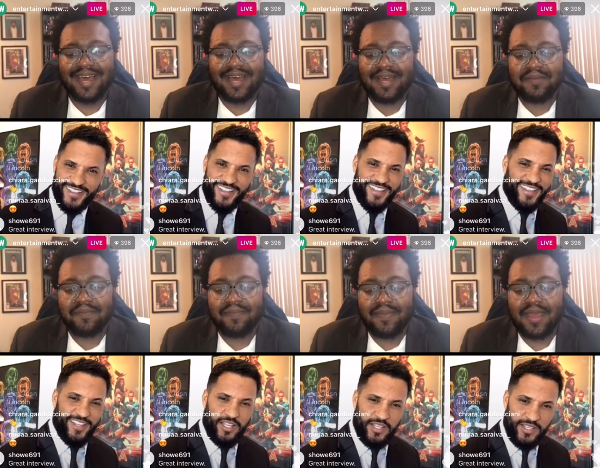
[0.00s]

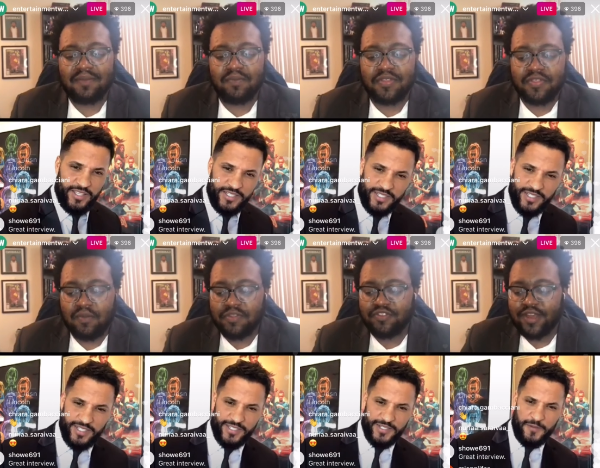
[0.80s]
Speaker 1: Um, and with
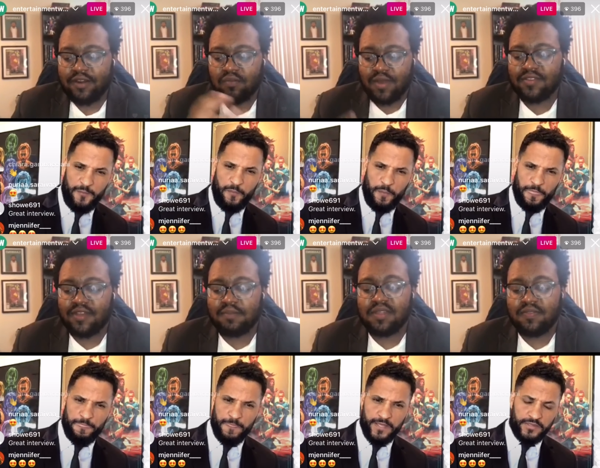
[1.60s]
and with Shadow on
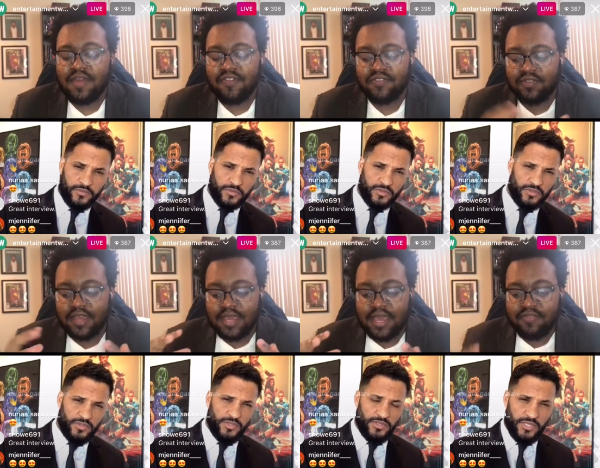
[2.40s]
Wednesday, I mean, in this
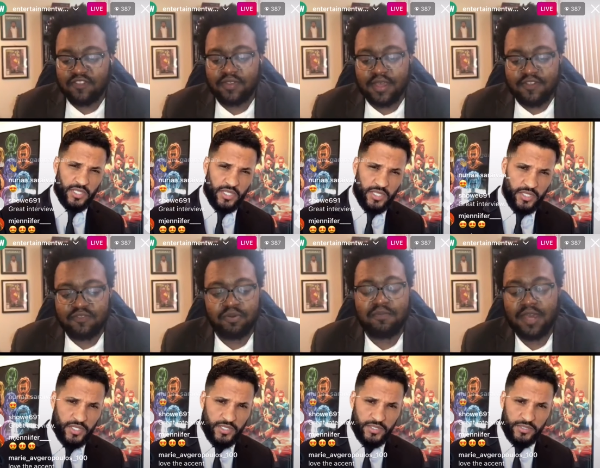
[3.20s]
in this in
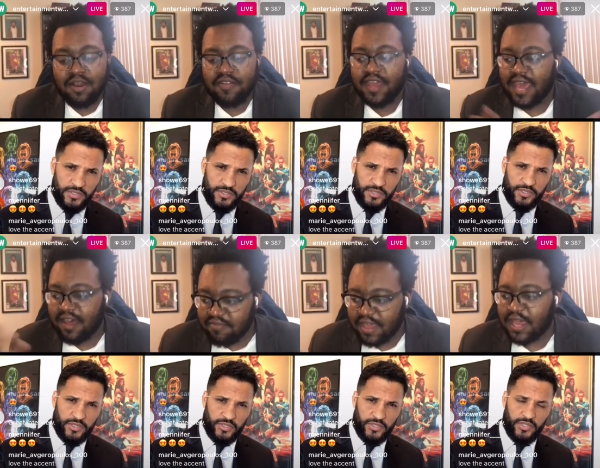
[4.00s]
this premiere, they
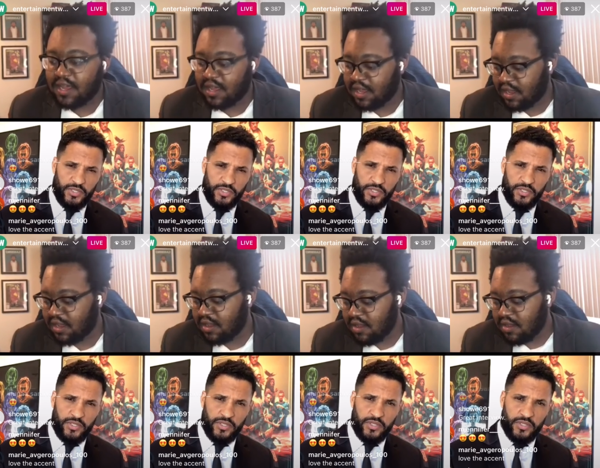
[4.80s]
have that
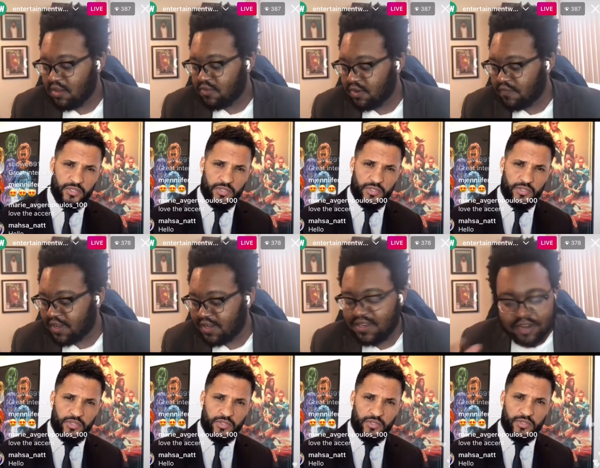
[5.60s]
uh, sort of
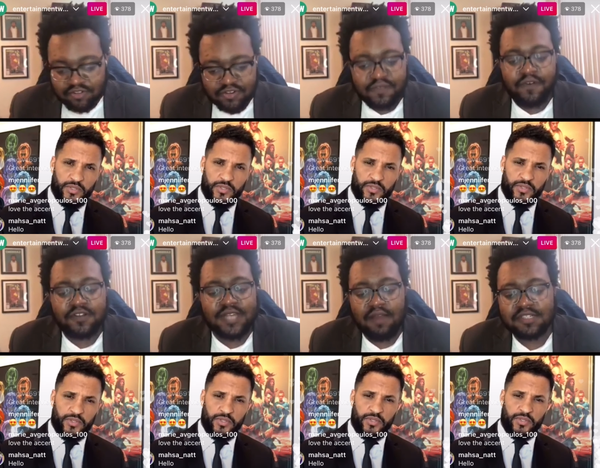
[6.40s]
contentious
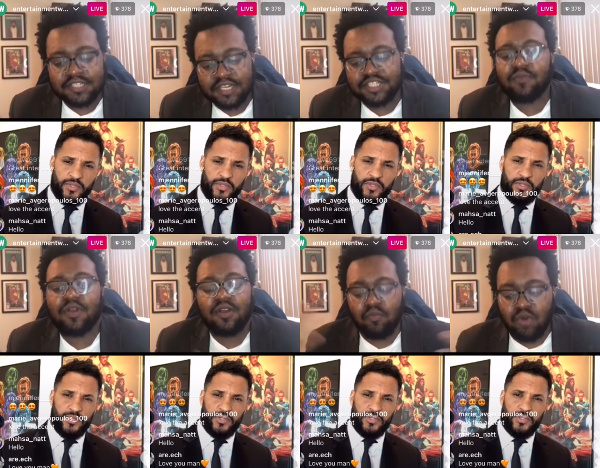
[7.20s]
first conversation
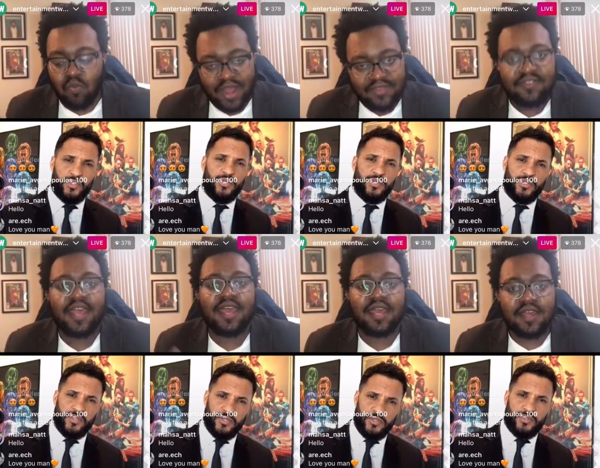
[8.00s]
where where
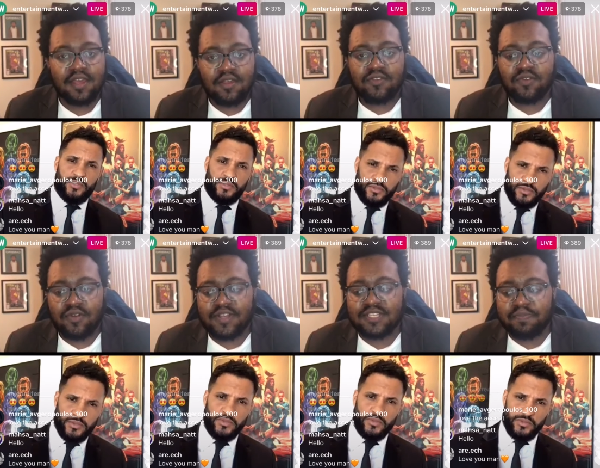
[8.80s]
Wednesday sort
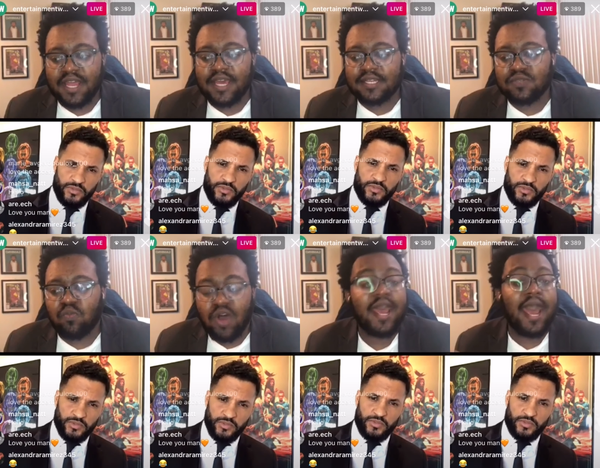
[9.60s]
of explains
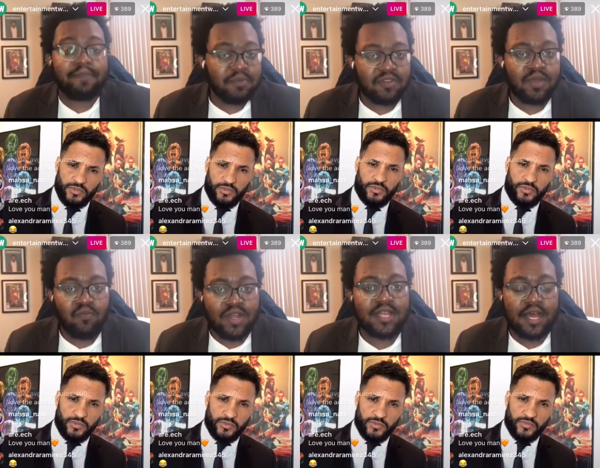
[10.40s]
what happened
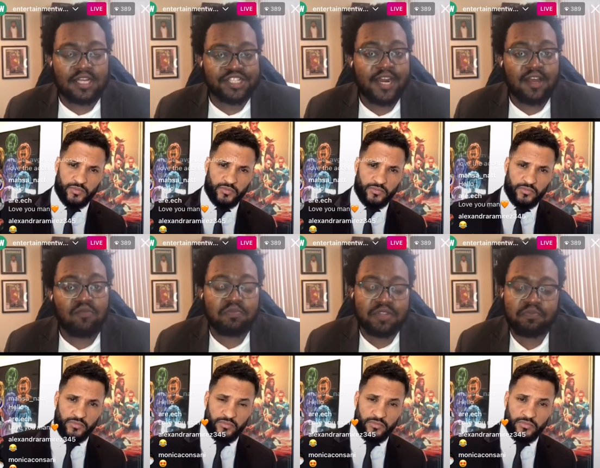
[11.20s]
between uh, Shadow,
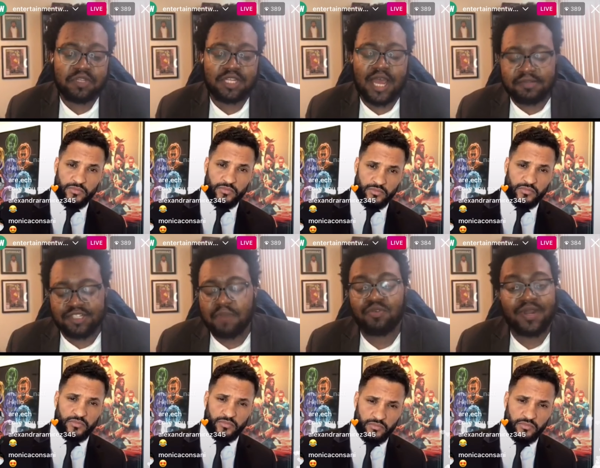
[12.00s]
with, with, uh,
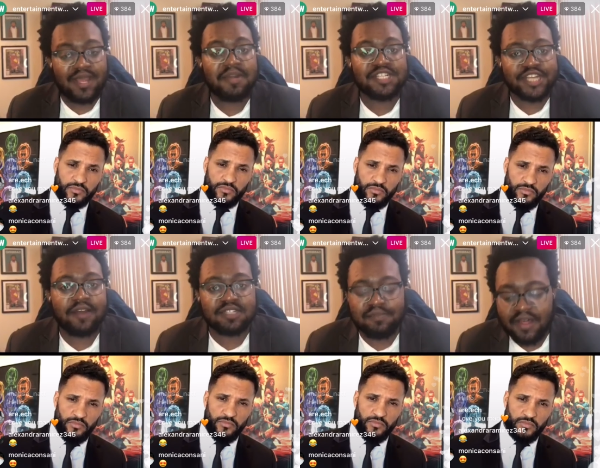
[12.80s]
sorry, between him and
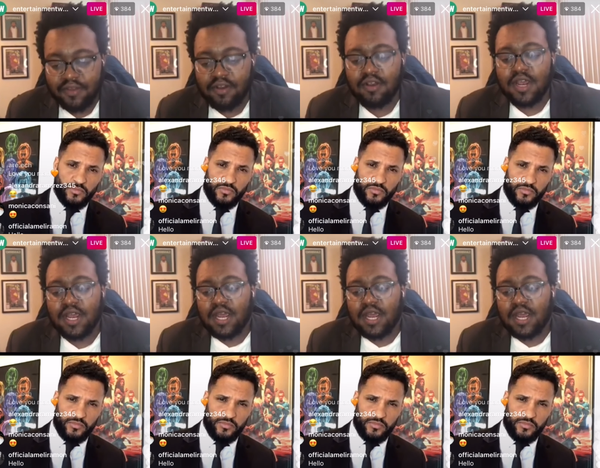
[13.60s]
Shadow's mother,